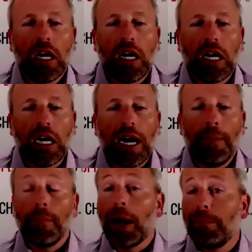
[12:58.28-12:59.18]

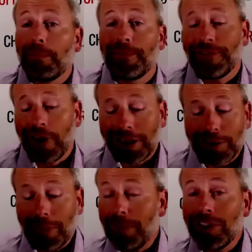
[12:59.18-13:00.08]
I'm
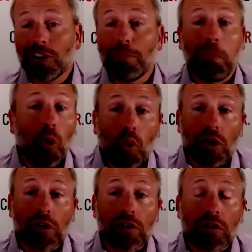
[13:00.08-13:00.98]
frankly, maybe they're
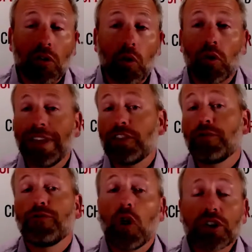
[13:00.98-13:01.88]
bored, or that they're
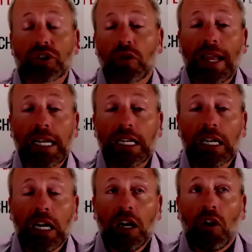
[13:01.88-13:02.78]
frustrated,
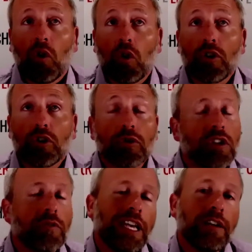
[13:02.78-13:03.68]
or
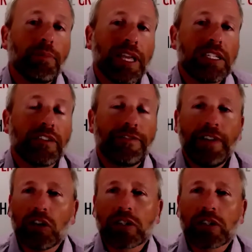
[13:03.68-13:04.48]
they're in a place of fear